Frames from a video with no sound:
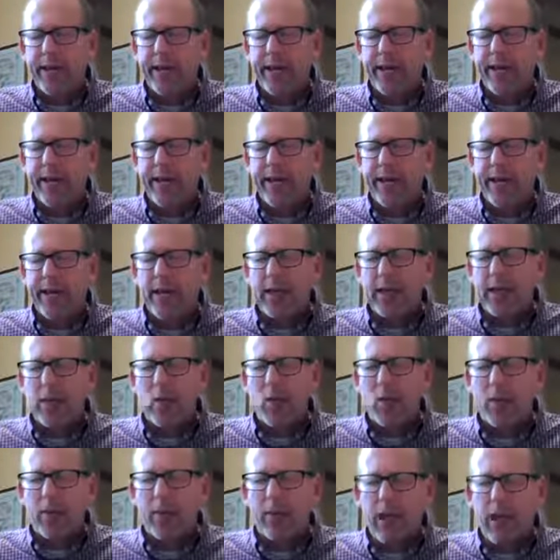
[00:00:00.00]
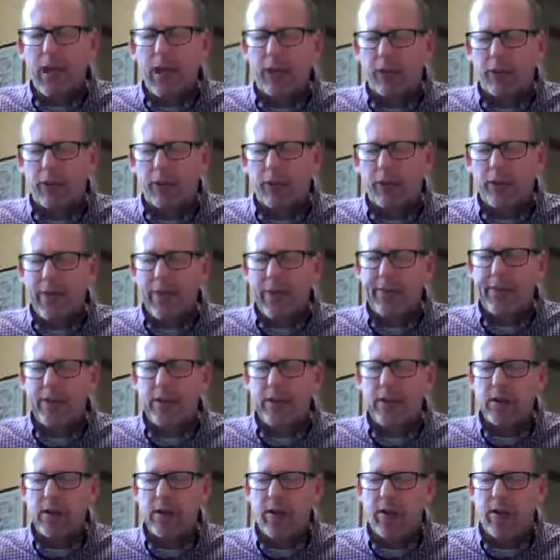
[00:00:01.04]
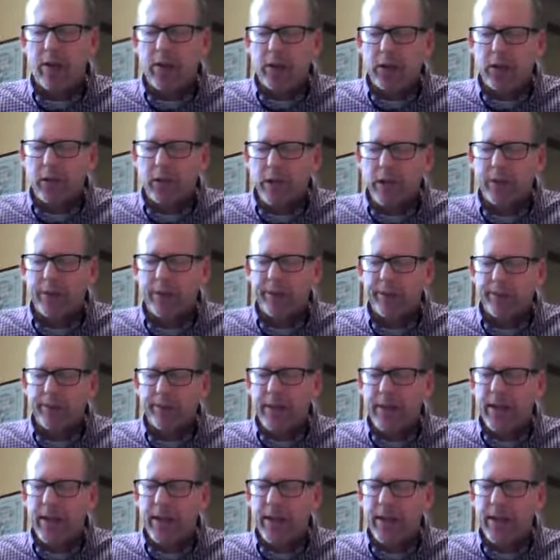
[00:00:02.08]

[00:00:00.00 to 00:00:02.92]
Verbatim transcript: uh, that you are powerful and that you are good,